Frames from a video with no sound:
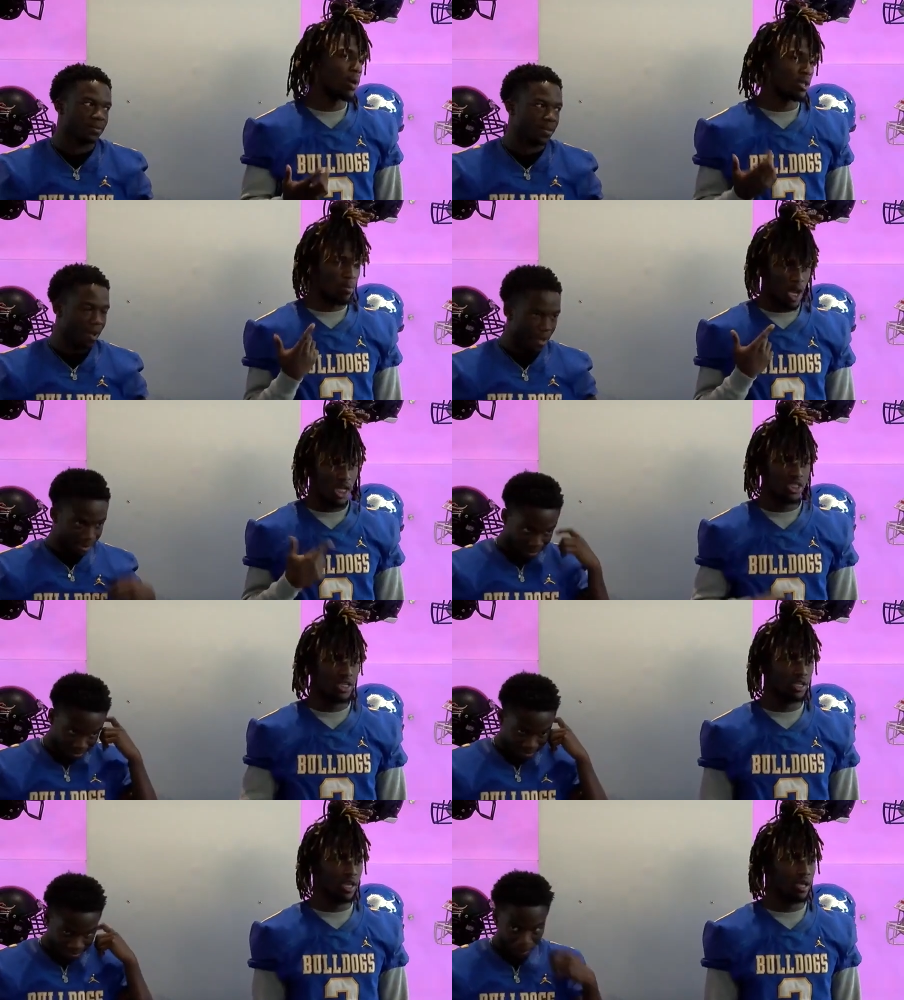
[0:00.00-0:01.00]
Speaker 1: about the
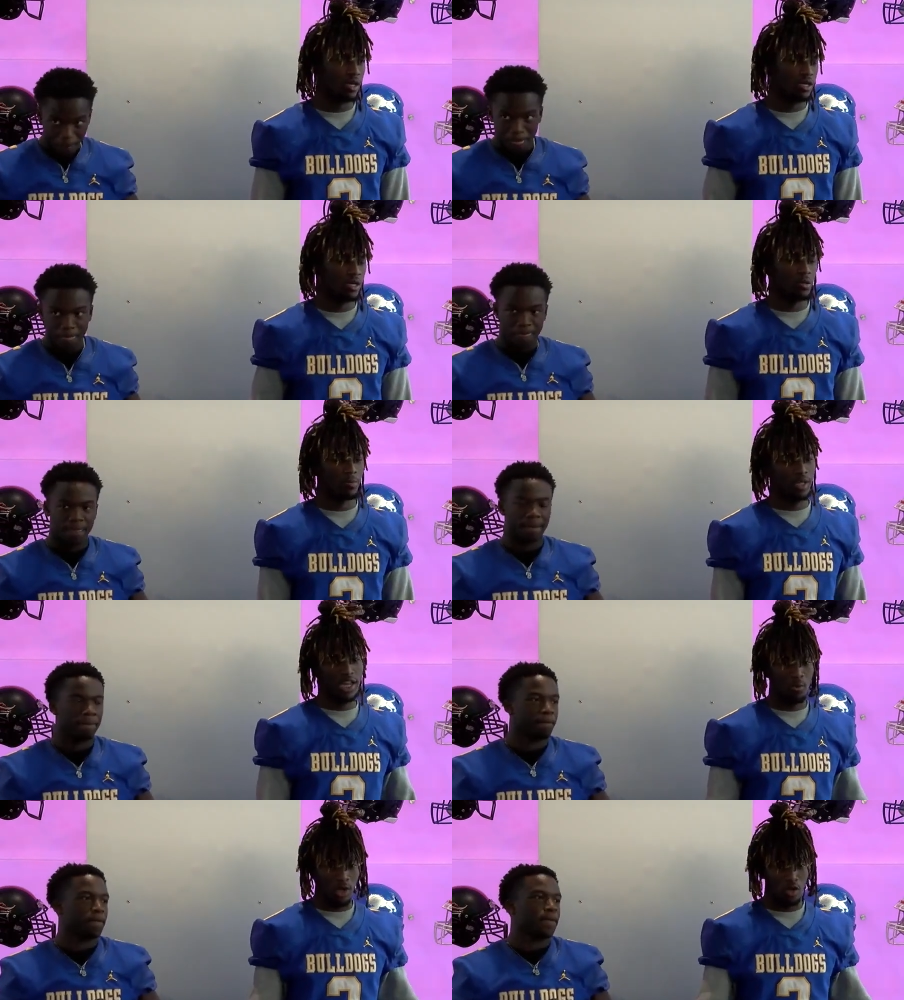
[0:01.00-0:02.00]
mindset that um,
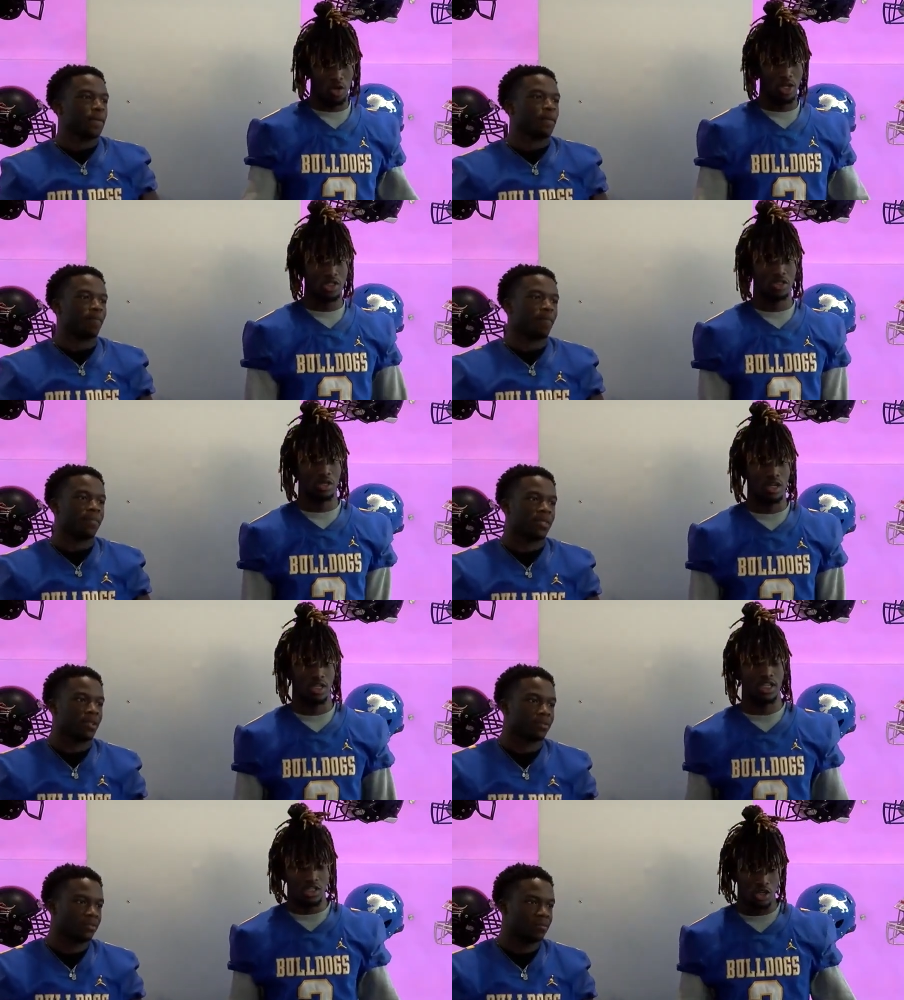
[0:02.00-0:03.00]
that we going into
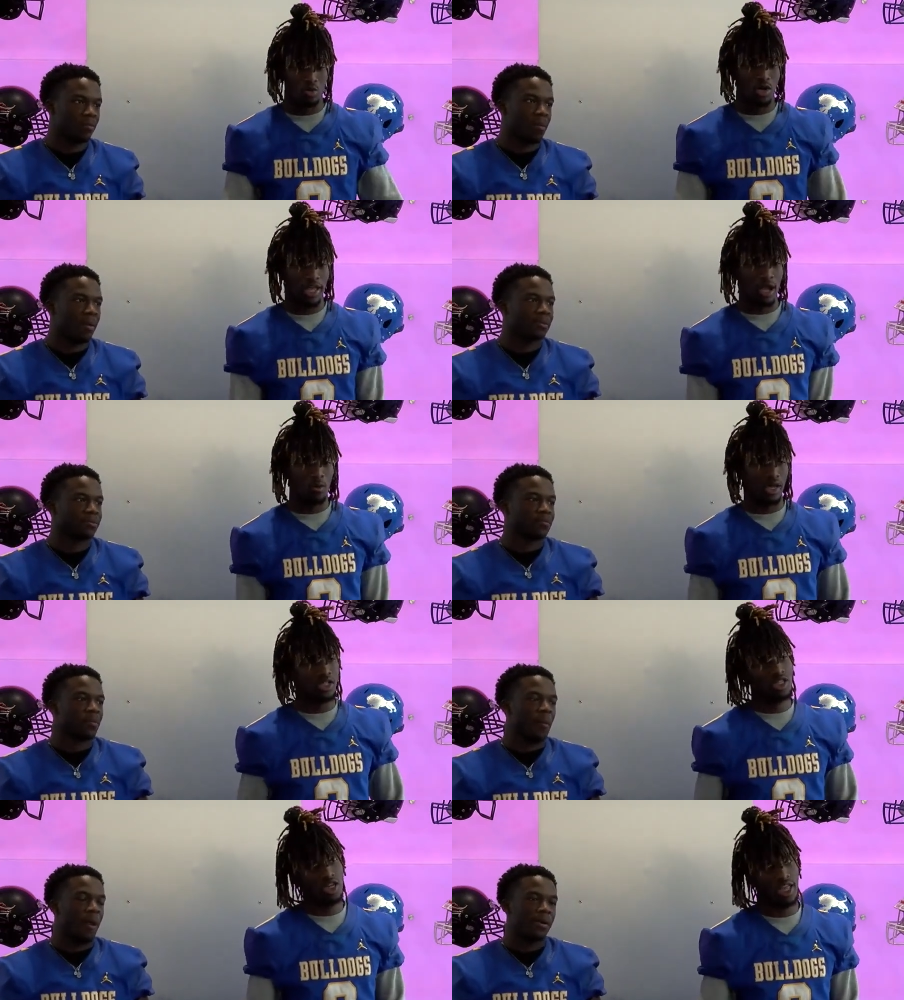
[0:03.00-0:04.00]
into the workout with,
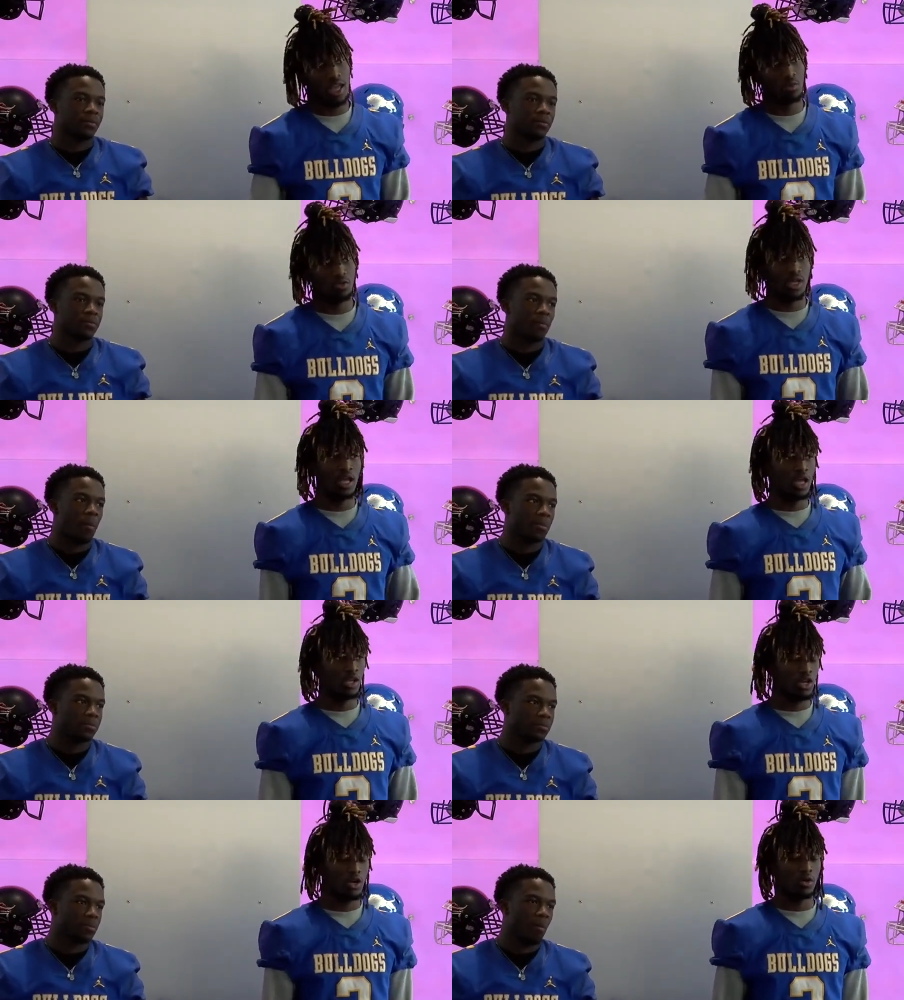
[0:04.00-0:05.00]
into the game with.
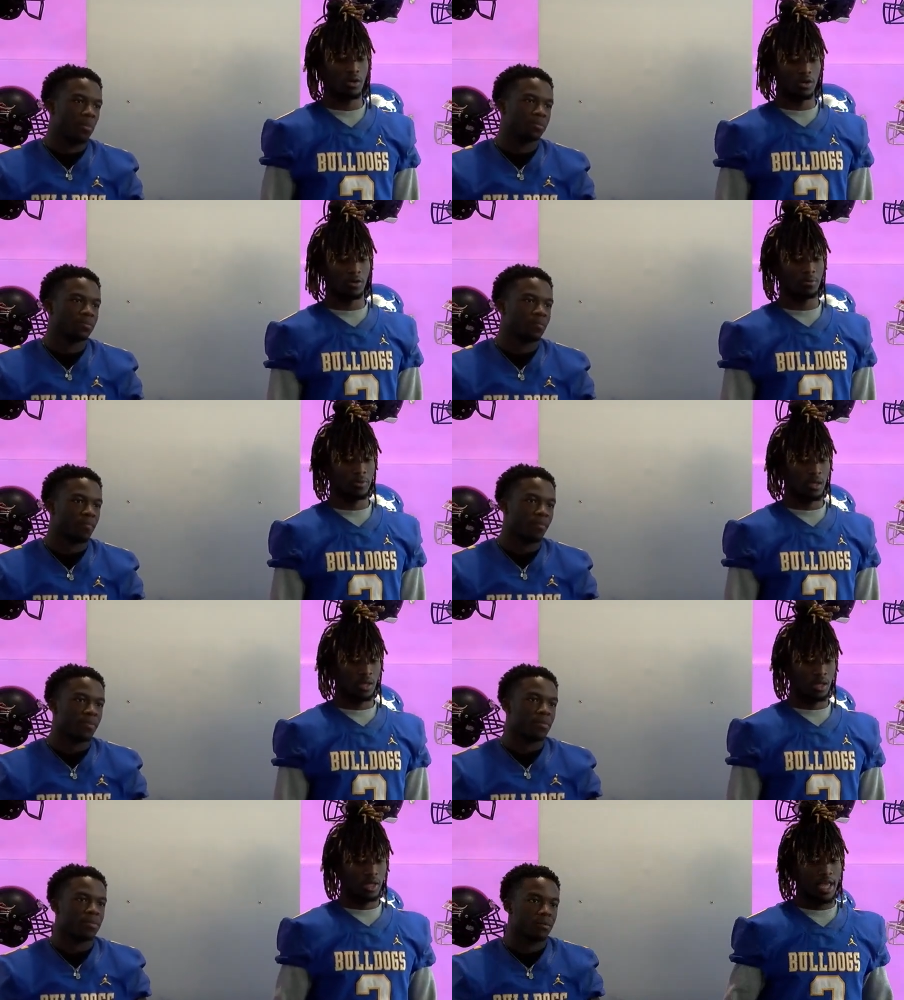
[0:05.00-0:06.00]
You know, um,
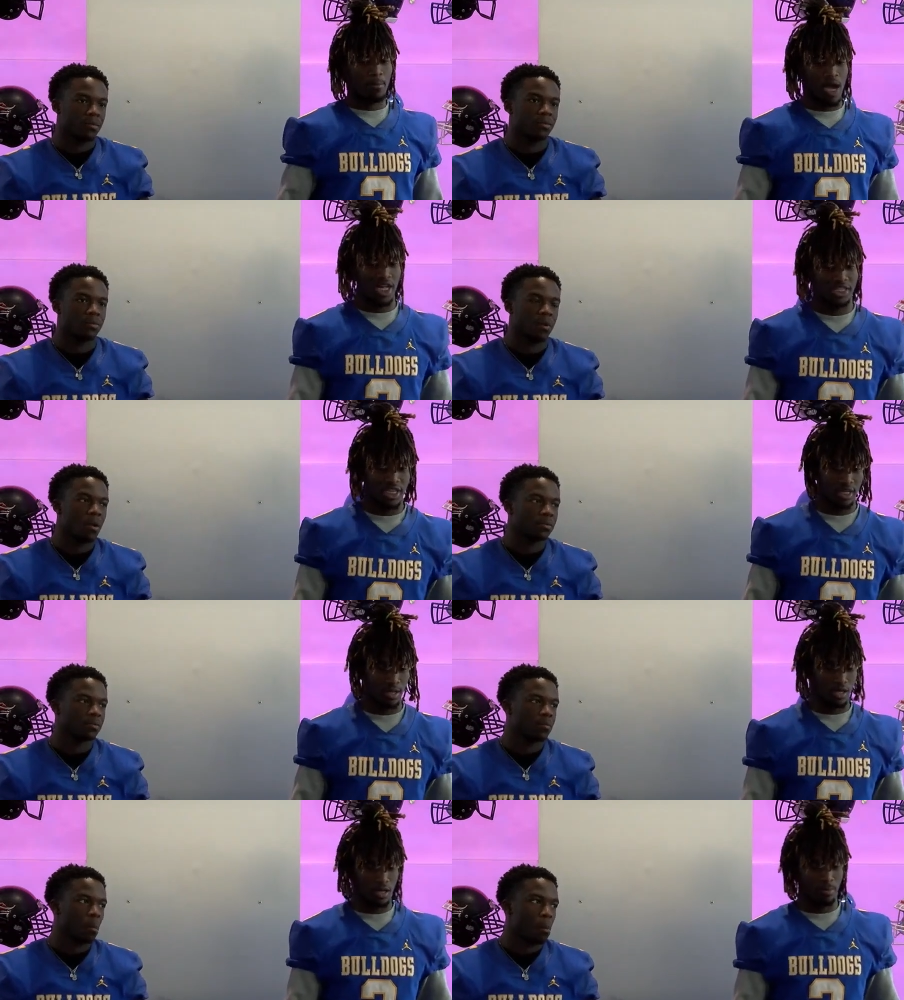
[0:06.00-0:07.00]
that mindset,
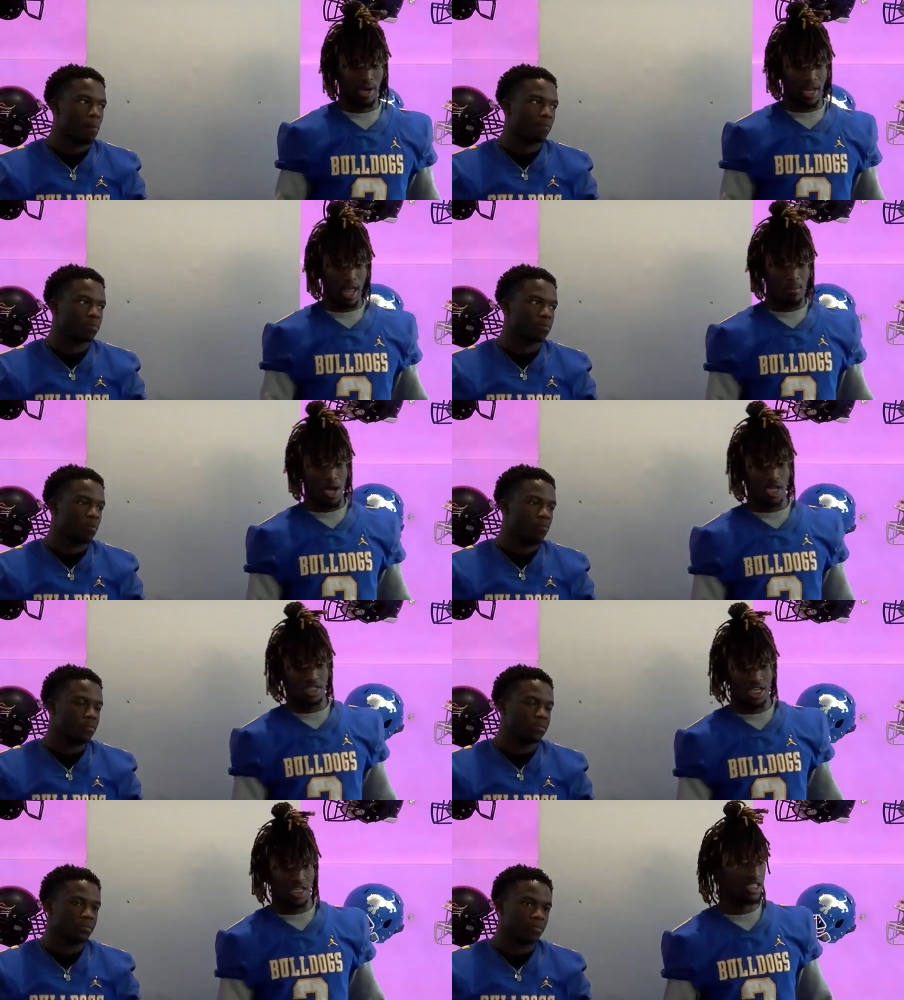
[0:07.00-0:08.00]
uh, bringing that
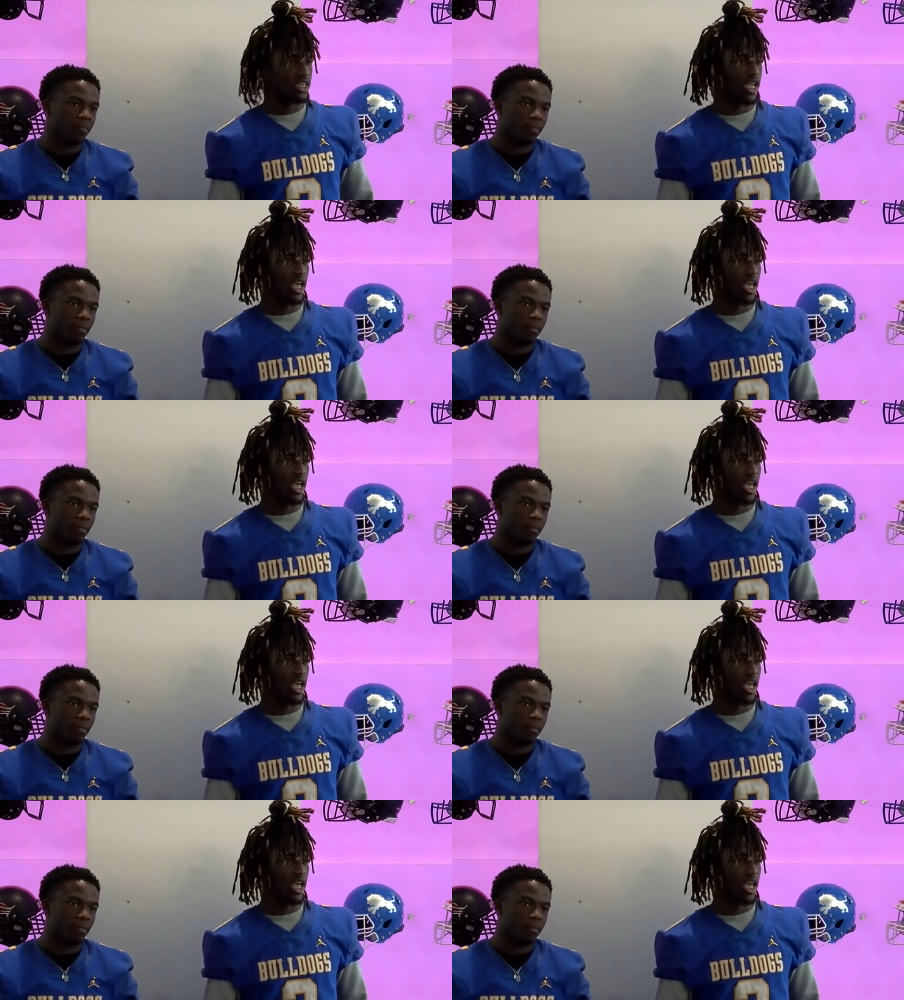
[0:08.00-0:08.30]
mindset into the